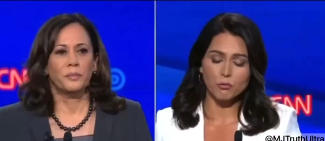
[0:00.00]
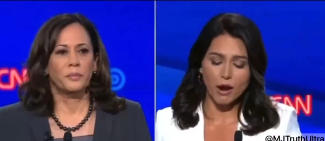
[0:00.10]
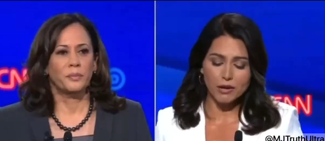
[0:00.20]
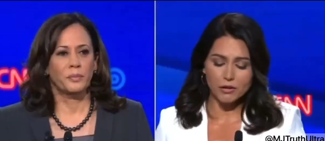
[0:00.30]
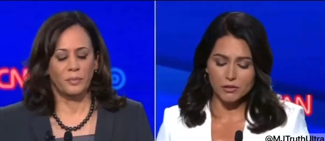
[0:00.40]

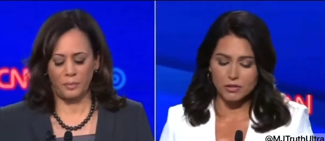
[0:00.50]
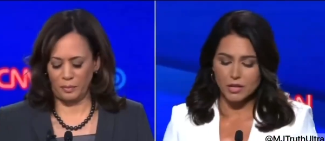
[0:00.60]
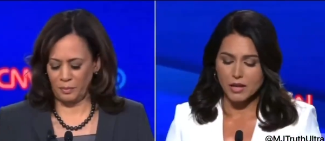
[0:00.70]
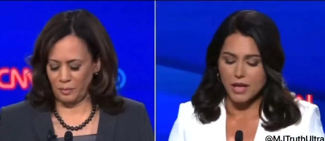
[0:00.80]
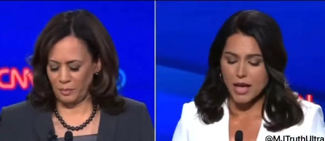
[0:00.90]
Speaker 1: record
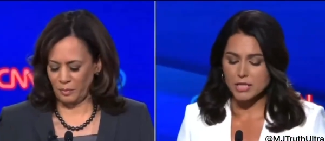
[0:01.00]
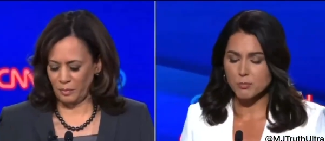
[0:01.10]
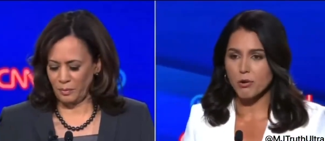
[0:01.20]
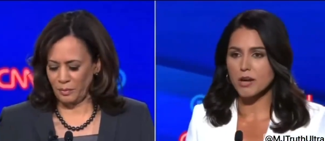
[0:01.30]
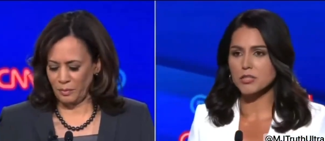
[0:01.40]
as a
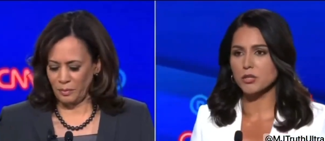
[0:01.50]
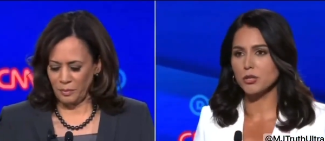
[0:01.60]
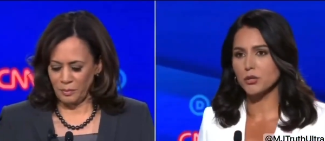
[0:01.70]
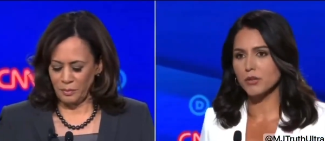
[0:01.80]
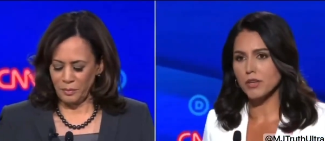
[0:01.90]

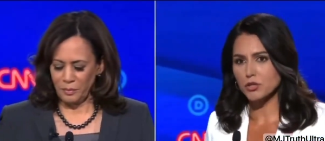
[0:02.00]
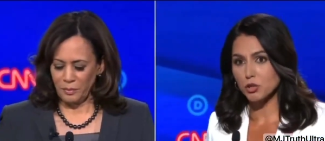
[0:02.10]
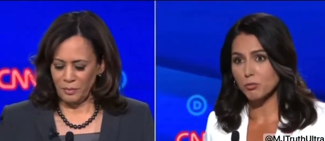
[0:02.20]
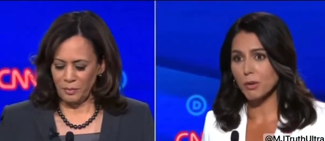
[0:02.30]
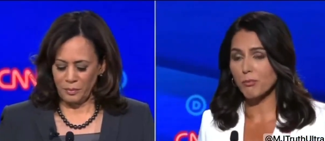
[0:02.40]
prosecutor and that
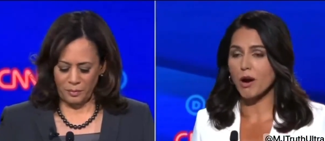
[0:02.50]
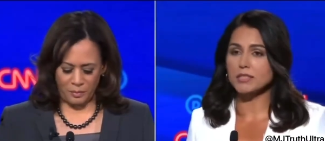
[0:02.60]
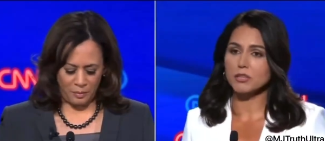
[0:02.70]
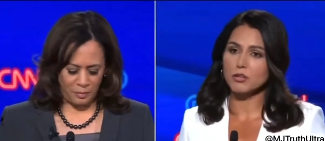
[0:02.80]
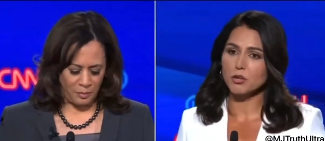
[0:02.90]
she'll be a
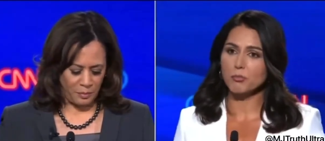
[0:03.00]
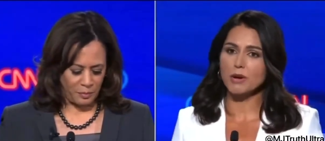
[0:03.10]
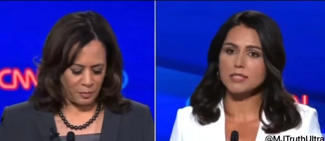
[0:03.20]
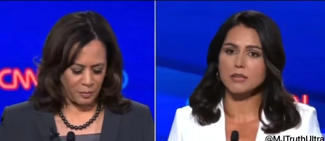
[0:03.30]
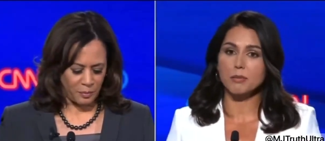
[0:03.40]
prosecutor
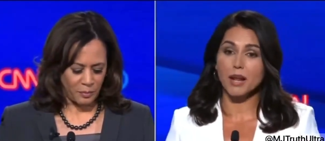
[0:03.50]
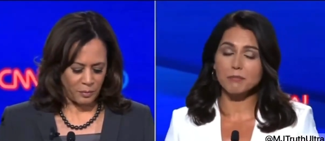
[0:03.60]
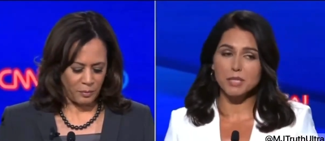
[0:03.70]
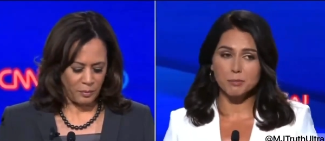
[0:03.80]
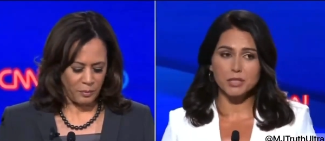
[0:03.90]
president, but I'm
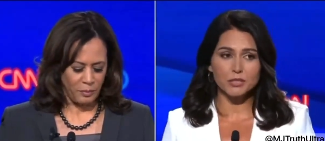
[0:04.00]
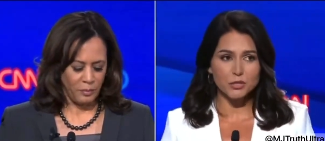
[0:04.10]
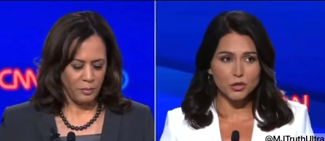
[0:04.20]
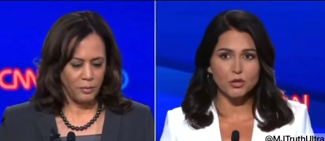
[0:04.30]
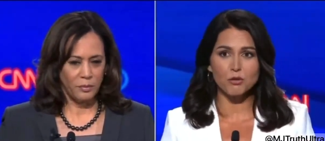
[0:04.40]
deeply
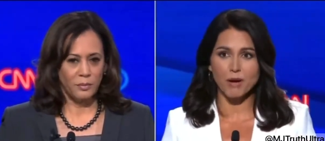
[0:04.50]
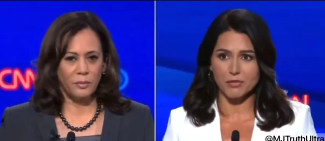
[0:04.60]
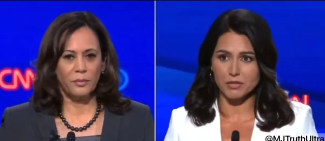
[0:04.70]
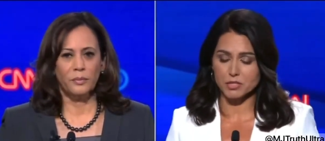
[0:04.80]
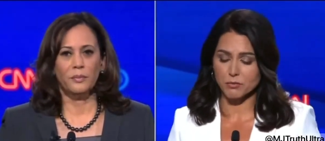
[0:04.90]
concerned
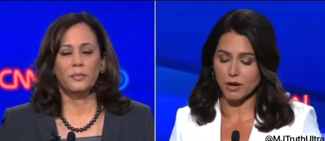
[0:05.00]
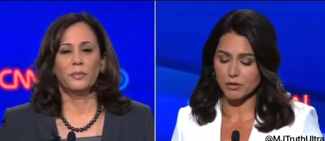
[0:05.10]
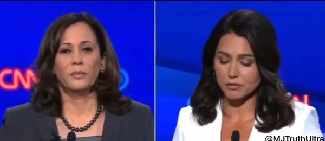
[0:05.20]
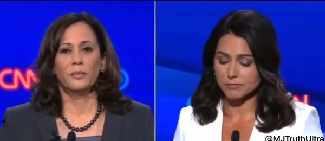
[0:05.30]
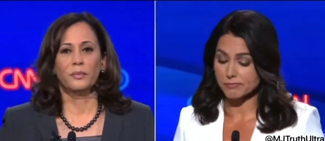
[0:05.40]
about this
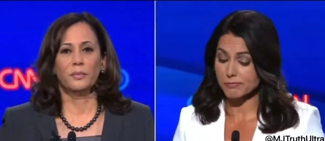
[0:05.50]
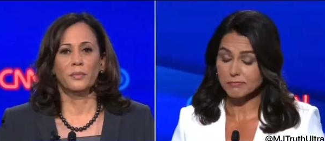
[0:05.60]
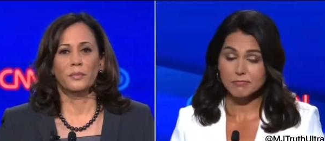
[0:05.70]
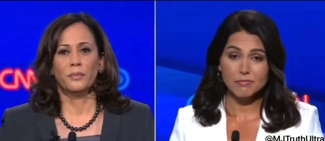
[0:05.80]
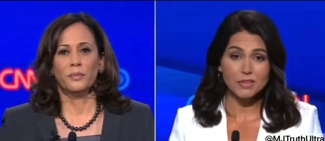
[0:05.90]
record.
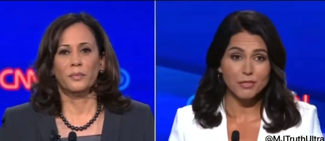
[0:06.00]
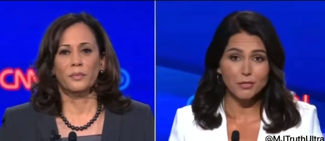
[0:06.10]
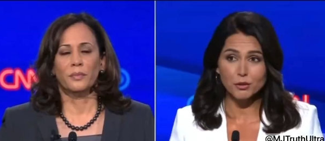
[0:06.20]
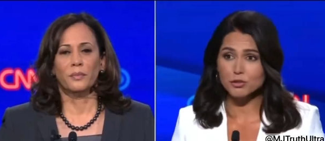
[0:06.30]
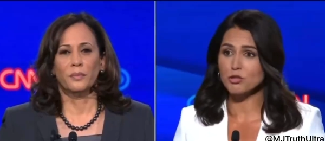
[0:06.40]

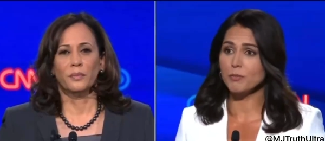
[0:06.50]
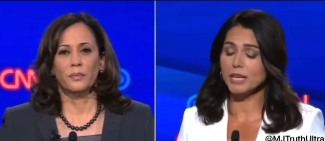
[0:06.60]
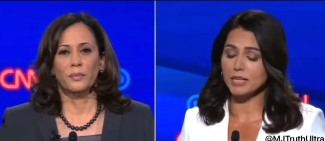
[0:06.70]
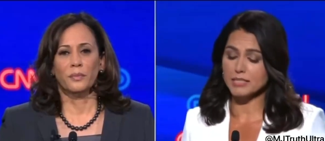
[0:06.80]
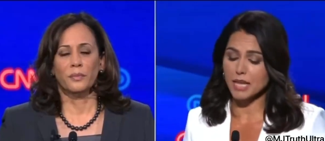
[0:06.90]
There are too
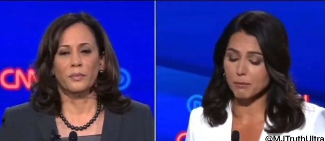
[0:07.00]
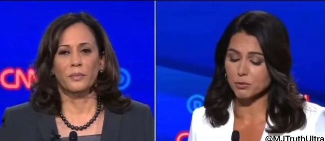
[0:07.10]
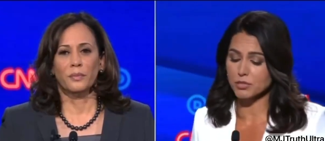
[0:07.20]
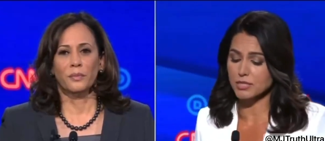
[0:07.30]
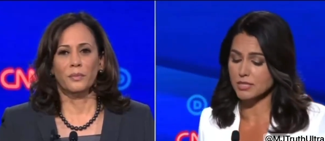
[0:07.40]
many
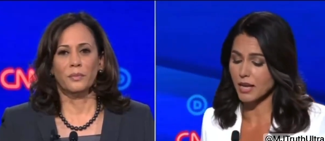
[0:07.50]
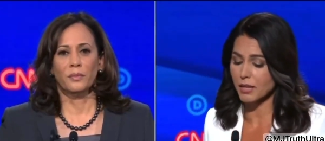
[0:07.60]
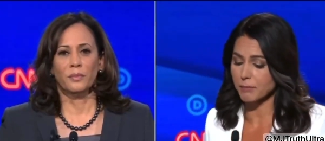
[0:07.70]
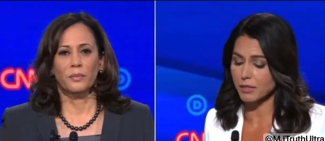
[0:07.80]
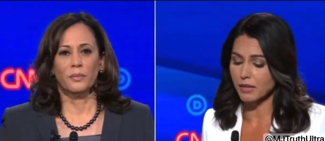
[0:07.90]
examples to
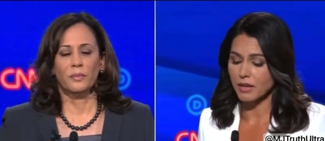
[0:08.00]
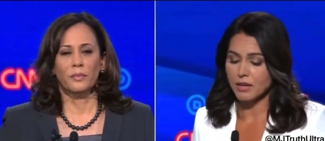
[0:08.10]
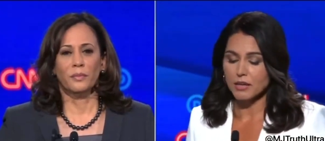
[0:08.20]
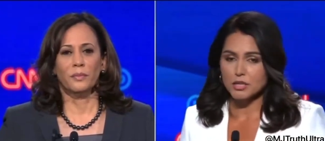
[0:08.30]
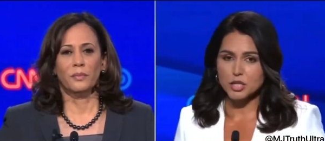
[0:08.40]
cite, but
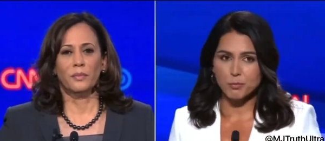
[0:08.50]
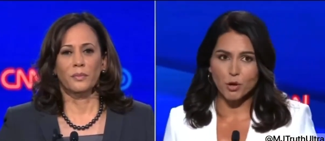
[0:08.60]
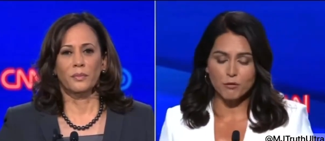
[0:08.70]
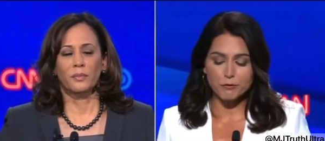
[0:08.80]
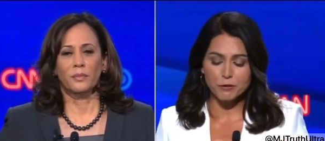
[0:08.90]
she put
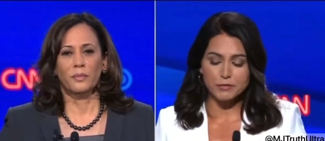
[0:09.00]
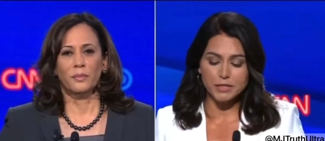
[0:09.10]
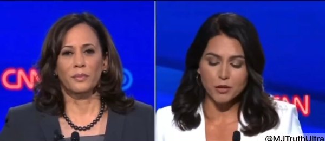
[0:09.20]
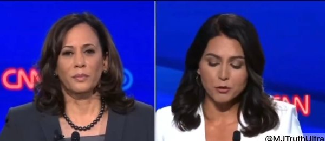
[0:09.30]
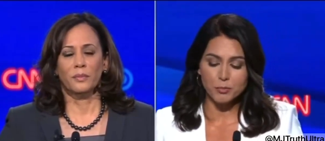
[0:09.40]
over
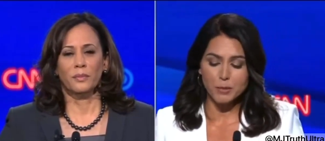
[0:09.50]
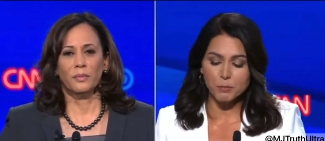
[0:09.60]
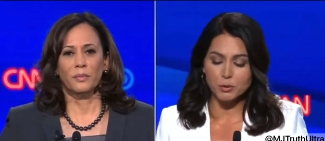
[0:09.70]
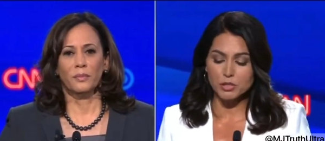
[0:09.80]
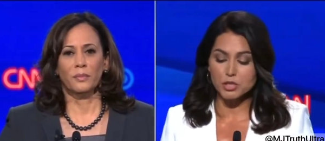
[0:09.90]
1,500
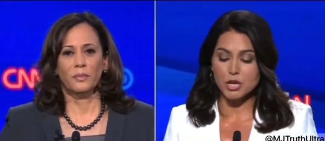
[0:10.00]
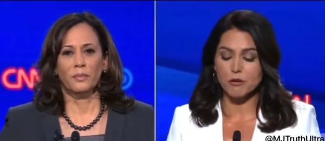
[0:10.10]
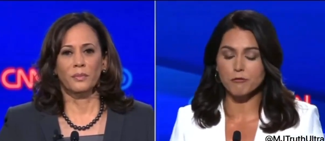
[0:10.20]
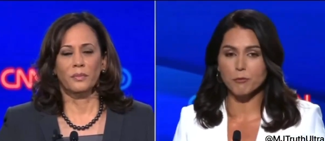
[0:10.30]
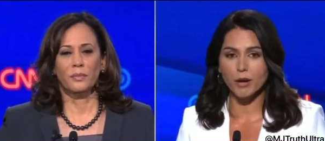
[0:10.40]
people in jail
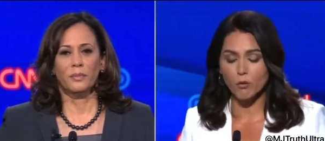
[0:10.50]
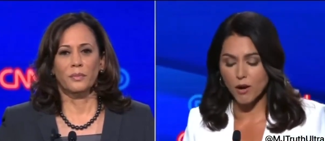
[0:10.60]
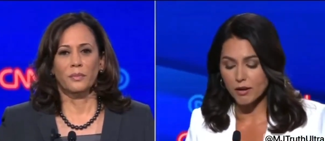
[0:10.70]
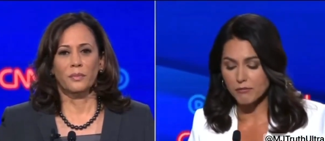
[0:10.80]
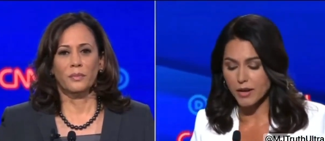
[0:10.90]
for
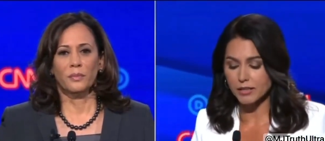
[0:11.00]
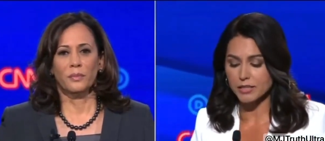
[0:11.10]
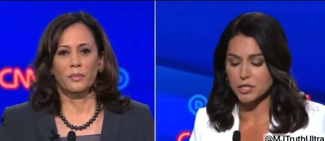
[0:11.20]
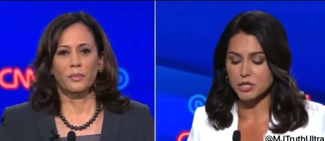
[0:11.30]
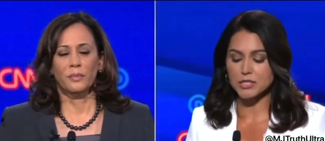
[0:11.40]
marijuana
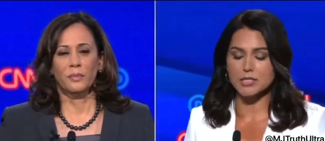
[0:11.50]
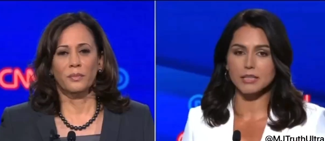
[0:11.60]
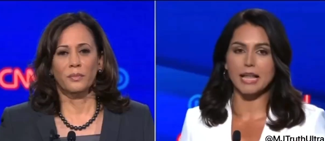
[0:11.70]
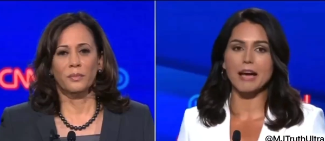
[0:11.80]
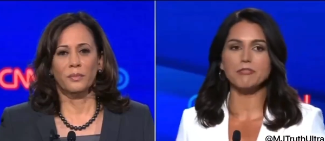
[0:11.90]
violations and
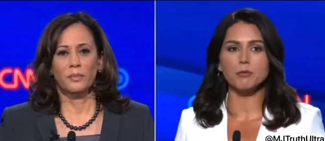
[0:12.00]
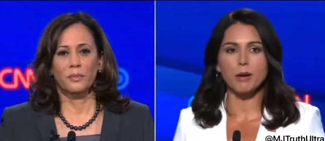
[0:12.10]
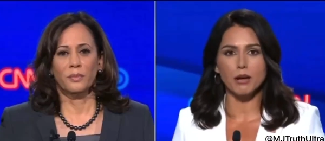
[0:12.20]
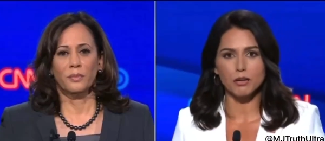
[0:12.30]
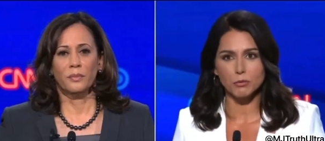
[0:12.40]
then laughed
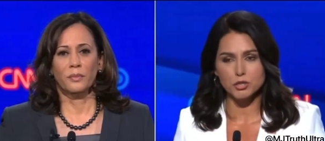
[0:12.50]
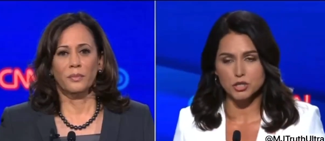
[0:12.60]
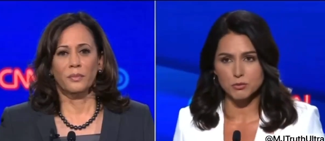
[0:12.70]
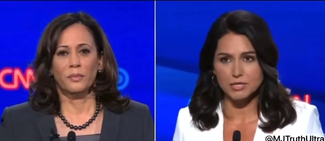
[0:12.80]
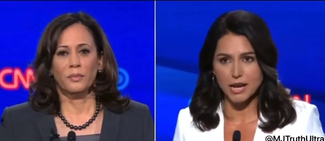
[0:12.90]
about it when
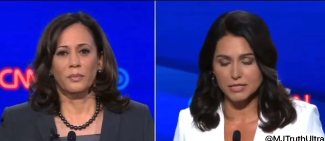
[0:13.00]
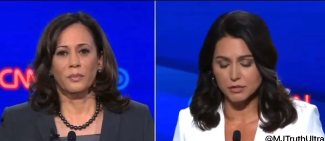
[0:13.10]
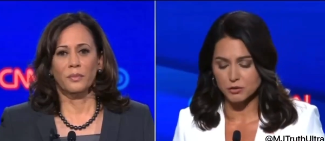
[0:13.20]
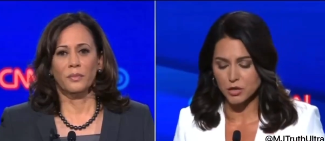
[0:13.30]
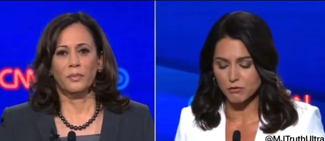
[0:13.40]
she was asked
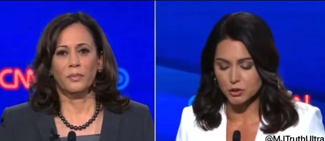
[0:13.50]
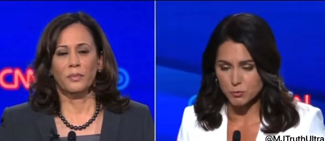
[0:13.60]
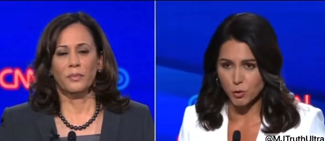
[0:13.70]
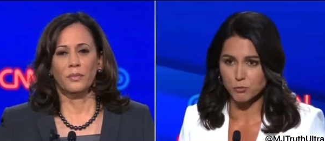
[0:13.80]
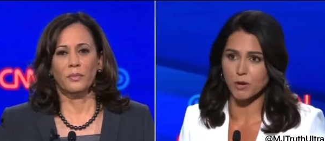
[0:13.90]
if she ever
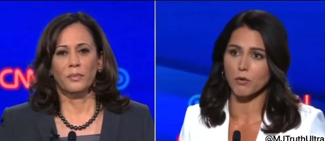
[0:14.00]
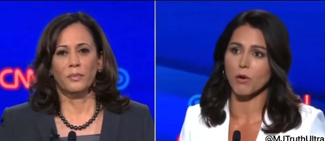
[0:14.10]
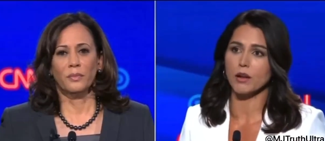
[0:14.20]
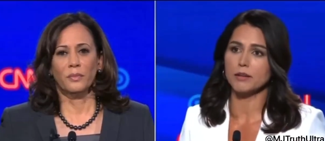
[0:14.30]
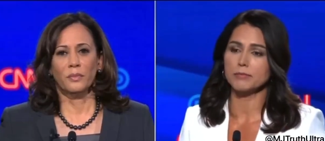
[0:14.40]
smoked
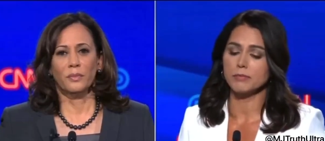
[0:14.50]
marijuana.